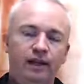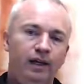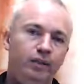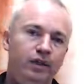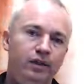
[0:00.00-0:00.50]

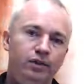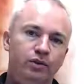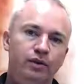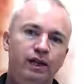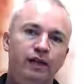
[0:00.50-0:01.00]
and making
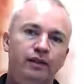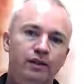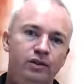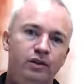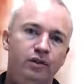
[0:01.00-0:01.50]
sure that the
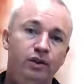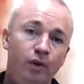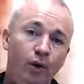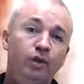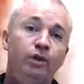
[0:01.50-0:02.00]
children
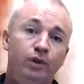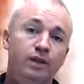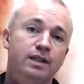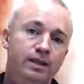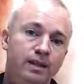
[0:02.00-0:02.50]
know that you can
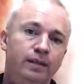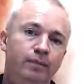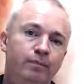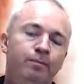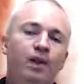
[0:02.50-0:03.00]
see them